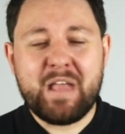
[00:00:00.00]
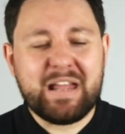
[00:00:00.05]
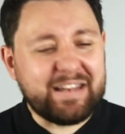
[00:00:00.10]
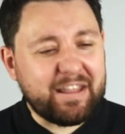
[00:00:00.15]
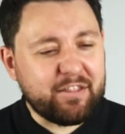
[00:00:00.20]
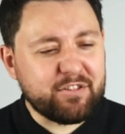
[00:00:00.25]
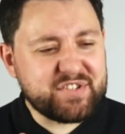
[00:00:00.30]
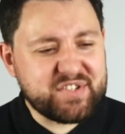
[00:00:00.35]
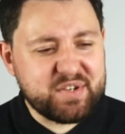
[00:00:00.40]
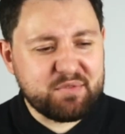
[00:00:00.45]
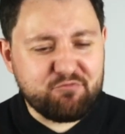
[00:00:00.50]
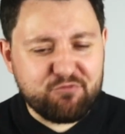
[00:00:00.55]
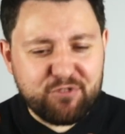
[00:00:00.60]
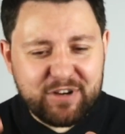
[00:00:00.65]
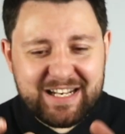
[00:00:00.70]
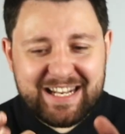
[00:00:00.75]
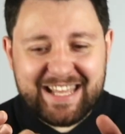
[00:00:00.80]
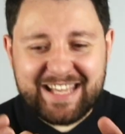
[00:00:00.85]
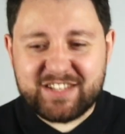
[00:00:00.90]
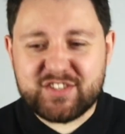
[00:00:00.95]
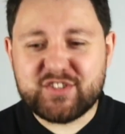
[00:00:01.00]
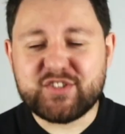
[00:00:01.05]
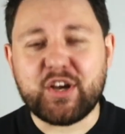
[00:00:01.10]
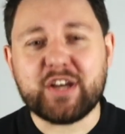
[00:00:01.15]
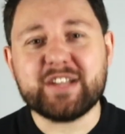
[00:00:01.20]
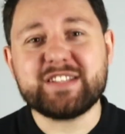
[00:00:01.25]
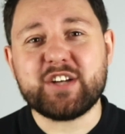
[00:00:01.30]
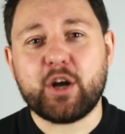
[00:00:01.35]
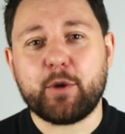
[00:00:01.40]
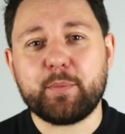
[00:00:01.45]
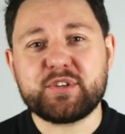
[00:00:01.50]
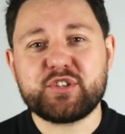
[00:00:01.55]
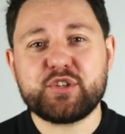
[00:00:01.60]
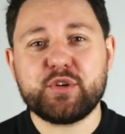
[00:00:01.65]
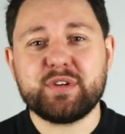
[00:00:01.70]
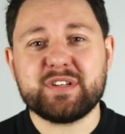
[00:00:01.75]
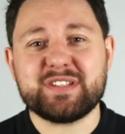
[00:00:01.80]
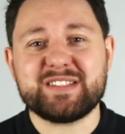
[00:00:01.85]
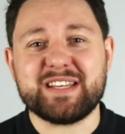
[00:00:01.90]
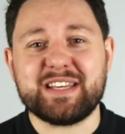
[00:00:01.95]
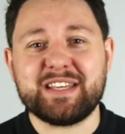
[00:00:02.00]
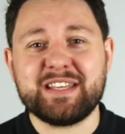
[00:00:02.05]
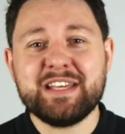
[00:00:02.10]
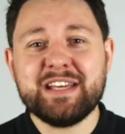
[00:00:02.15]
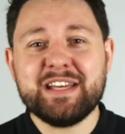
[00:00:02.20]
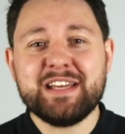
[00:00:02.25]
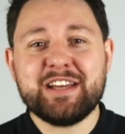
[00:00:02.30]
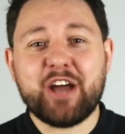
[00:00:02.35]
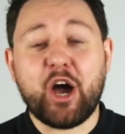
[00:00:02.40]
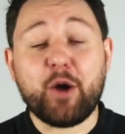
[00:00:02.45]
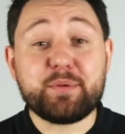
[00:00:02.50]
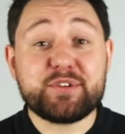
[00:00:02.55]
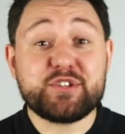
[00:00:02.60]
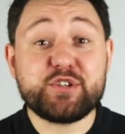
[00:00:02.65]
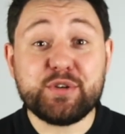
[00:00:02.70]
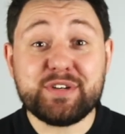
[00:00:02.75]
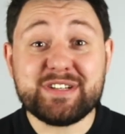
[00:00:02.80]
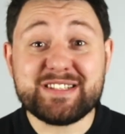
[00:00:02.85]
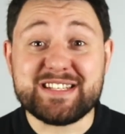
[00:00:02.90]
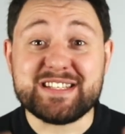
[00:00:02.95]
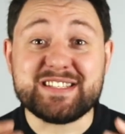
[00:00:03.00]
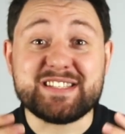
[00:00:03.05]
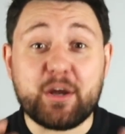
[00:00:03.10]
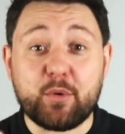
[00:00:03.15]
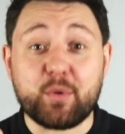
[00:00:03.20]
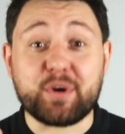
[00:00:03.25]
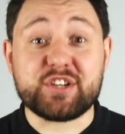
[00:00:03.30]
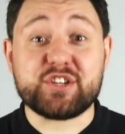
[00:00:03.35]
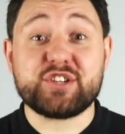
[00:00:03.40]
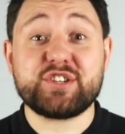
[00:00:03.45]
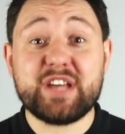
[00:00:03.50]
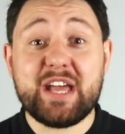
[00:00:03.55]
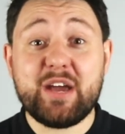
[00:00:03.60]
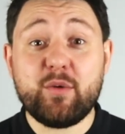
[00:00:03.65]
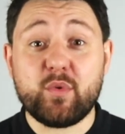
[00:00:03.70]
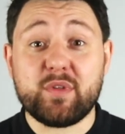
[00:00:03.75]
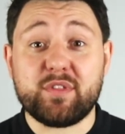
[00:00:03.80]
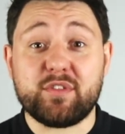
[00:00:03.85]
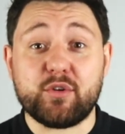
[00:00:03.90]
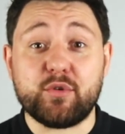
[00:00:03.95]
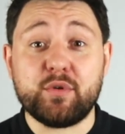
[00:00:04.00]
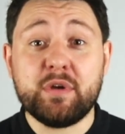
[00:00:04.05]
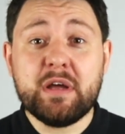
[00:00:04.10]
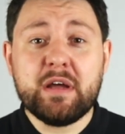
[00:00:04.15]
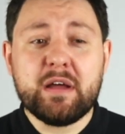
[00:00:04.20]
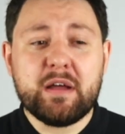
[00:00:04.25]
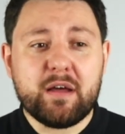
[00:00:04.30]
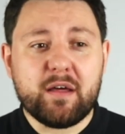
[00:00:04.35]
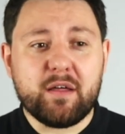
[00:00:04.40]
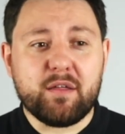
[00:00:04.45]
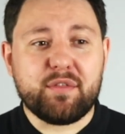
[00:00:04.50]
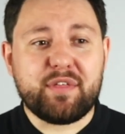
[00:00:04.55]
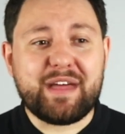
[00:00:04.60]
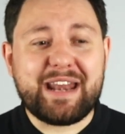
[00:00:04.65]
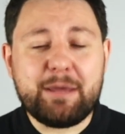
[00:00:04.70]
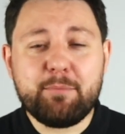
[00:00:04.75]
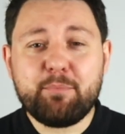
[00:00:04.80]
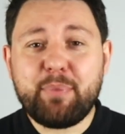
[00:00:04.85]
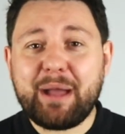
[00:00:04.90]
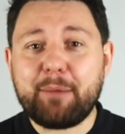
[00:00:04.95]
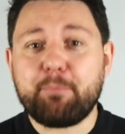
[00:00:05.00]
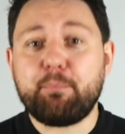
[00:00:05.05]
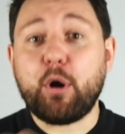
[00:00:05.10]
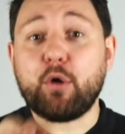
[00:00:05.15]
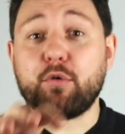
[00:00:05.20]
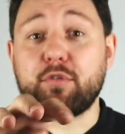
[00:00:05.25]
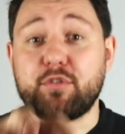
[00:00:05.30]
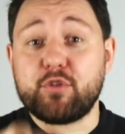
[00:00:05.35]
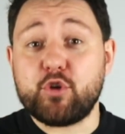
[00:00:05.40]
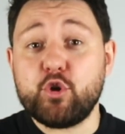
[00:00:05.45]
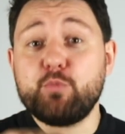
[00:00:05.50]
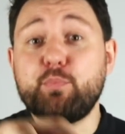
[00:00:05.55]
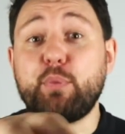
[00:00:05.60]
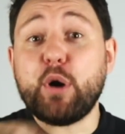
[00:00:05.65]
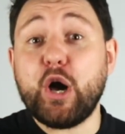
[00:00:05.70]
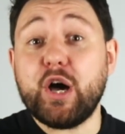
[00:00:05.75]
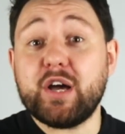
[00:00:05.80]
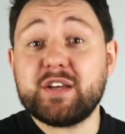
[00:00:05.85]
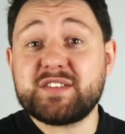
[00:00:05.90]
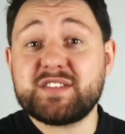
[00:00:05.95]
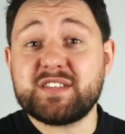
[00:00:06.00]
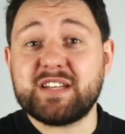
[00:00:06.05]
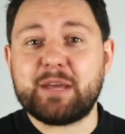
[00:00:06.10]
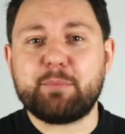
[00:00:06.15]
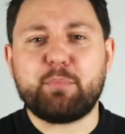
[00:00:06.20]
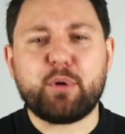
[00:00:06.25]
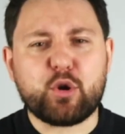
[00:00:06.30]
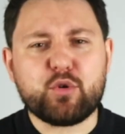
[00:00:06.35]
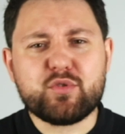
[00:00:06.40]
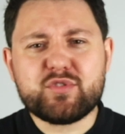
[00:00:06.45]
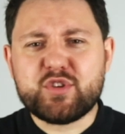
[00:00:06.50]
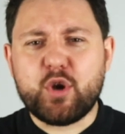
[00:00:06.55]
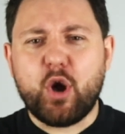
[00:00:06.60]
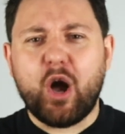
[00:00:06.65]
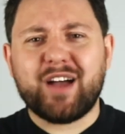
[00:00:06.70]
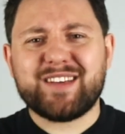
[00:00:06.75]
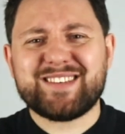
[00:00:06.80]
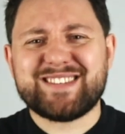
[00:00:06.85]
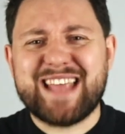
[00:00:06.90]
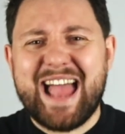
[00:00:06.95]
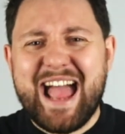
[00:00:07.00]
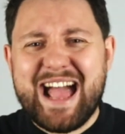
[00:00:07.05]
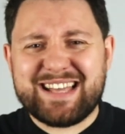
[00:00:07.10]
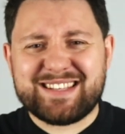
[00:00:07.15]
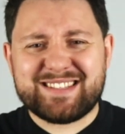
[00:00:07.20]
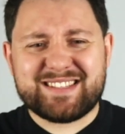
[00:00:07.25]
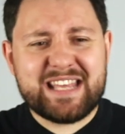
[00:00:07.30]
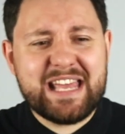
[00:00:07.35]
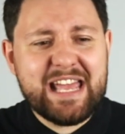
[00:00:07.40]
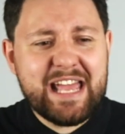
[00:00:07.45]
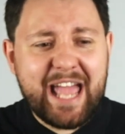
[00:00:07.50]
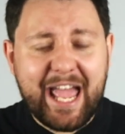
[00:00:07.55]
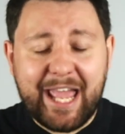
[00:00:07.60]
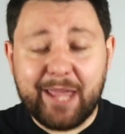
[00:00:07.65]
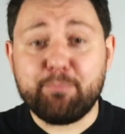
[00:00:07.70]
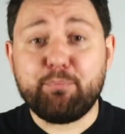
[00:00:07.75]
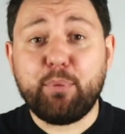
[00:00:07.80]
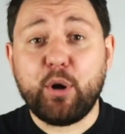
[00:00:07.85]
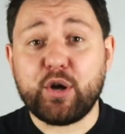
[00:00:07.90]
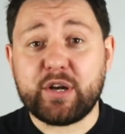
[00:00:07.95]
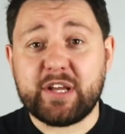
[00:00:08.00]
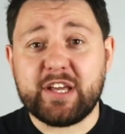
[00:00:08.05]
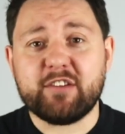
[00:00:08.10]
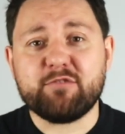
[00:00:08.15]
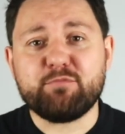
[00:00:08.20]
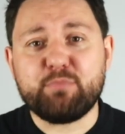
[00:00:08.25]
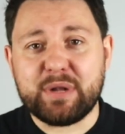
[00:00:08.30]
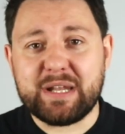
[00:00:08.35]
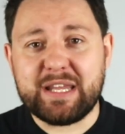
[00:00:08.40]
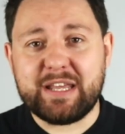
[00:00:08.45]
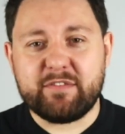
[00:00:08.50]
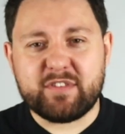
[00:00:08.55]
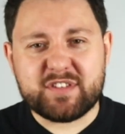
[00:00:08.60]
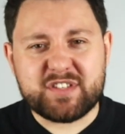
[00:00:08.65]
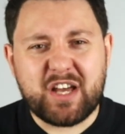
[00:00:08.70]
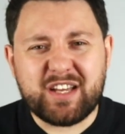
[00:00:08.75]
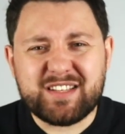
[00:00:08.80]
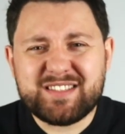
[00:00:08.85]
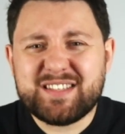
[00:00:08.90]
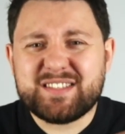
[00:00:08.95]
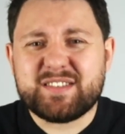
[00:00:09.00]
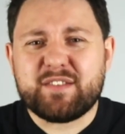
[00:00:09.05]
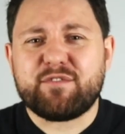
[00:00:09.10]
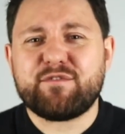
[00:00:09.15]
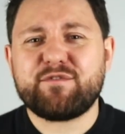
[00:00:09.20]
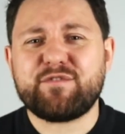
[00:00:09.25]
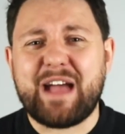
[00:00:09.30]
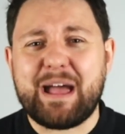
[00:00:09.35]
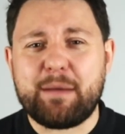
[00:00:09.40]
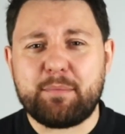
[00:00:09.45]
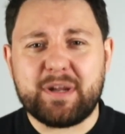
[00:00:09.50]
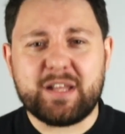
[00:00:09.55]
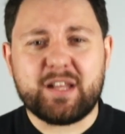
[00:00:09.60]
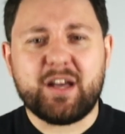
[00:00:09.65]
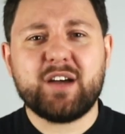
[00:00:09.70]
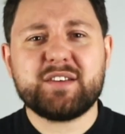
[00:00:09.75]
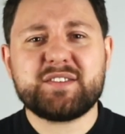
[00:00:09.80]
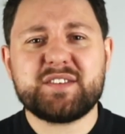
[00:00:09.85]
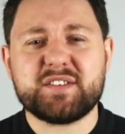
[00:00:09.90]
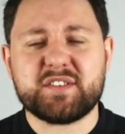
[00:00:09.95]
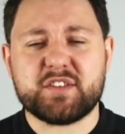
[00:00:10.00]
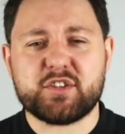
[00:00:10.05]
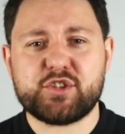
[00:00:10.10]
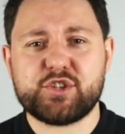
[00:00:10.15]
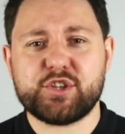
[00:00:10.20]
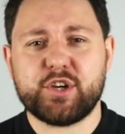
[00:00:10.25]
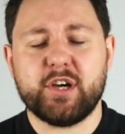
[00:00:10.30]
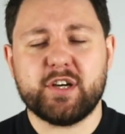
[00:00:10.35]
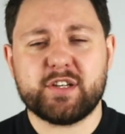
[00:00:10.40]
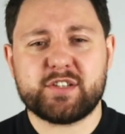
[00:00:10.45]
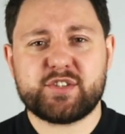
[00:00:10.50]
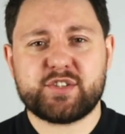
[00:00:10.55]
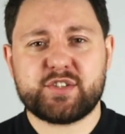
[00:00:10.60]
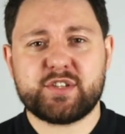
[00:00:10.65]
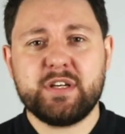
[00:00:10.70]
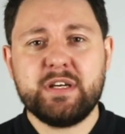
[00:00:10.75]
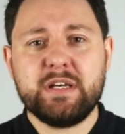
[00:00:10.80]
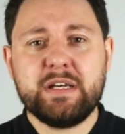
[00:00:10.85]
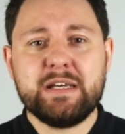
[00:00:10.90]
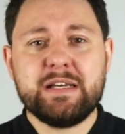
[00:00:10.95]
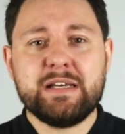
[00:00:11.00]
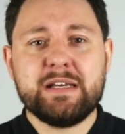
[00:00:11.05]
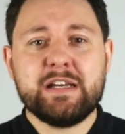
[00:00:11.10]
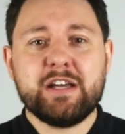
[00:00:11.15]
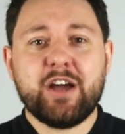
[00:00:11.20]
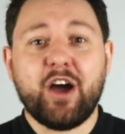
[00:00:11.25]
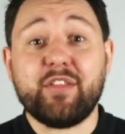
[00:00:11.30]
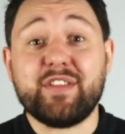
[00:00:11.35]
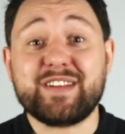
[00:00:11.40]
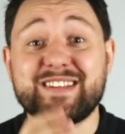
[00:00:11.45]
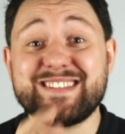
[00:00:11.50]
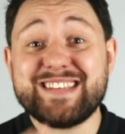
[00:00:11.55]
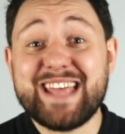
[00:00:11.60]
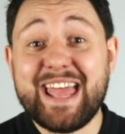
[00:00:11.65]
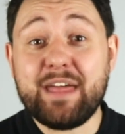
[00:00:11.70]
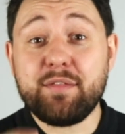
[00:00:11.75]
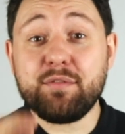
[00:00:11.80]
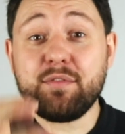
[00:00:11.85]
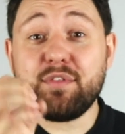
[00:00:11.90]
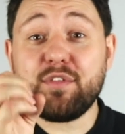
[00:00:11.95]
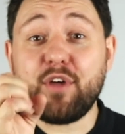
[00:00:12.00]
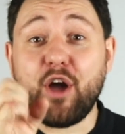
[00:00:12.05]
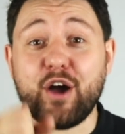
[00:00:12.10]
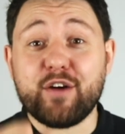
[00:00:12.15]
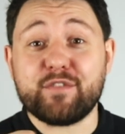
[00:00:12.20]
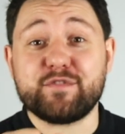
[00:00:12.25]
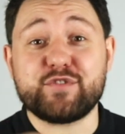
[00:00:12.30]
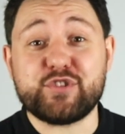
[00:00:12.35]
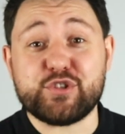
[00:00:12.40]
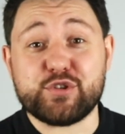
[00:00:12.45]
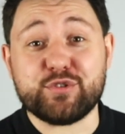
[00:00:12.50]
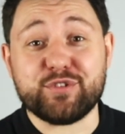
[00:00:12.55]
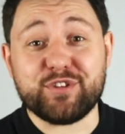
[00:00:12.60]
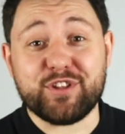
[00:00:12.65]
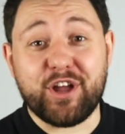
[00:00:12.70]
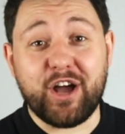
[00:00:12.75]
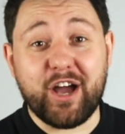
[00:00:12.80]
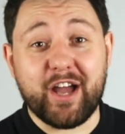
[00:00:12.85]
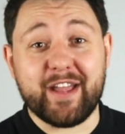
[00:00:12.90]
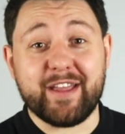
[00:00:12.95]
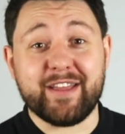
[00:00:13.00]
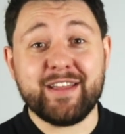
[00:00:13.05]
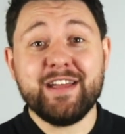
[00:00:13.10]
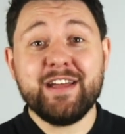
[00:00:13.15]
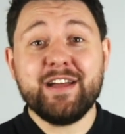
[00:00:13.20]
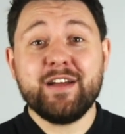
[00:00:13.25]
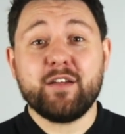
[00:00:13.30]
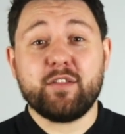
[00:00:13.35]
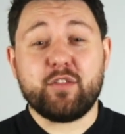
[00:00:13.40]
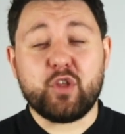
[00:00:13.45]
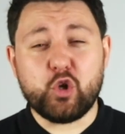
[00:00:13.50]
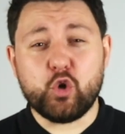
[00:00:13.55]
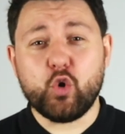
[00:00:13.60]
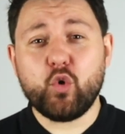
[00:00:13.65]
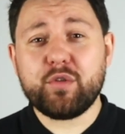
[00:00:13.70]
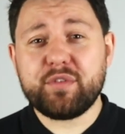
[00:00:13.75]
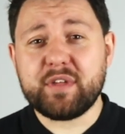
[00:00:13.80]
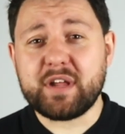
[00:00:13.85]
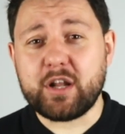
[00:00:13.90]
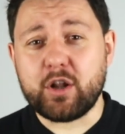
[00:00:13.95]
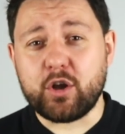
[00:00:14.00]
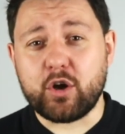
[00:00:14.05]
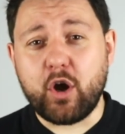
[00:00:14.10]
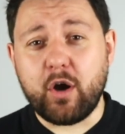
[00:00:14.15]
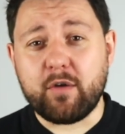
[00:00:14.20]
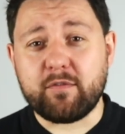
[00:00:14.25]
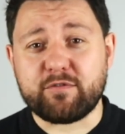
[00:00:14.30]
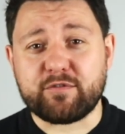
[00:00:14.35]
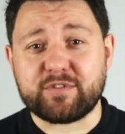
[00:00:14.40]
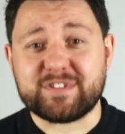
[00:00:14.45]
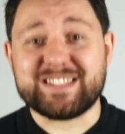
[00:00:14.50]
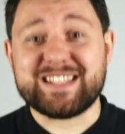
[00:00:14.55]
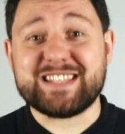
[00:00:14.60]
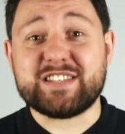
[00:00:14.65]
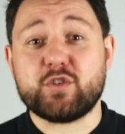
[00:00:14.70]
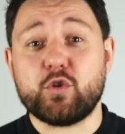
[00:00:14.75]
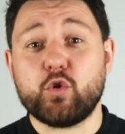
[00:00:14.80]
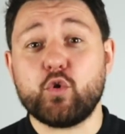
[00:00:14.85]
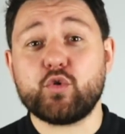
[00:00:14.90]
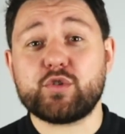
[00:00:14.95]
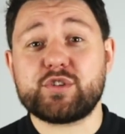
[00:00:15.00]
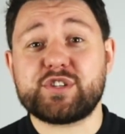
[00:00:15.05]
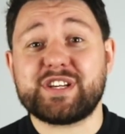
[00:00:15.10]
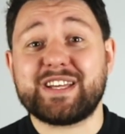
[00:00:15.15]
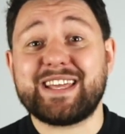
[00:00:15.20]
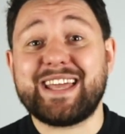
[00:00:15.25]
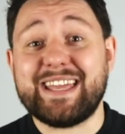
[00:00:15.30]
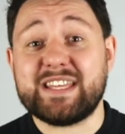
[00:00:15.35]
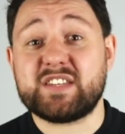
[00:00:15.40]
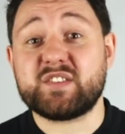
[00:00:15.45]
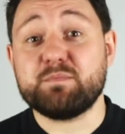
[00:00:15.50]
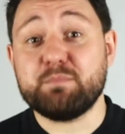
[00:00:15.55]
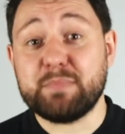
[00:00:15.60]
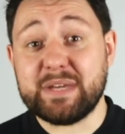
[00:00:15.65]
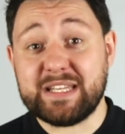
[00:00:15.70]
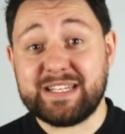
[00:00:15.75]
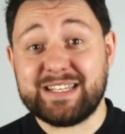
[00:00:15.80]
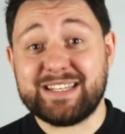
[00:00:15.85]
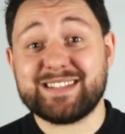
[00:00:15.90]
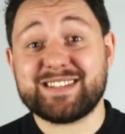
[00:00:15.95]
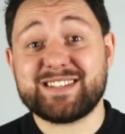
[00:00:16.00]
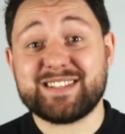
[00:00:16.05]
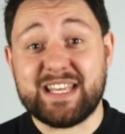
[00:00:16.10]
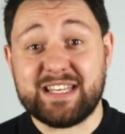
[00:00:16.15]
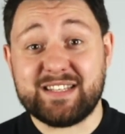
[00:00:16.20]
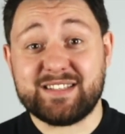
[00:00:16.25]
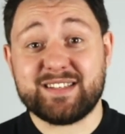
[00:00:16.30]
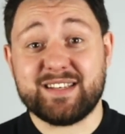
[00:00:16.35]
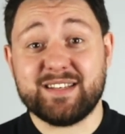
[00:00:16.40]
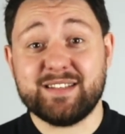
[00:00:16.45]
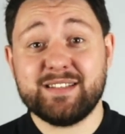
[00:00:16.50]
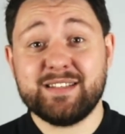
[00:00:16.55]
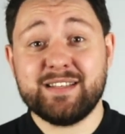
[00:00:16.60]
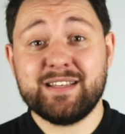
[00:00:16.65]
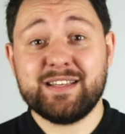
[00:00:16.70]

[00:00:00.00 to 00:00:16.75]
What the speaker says: Now, there's some really exciting opportunities that I want to share with you that impact both you personally, but also us as a body of believers, us as a family, us as a church. On the 10th of July, the North England Conference is launching its media center.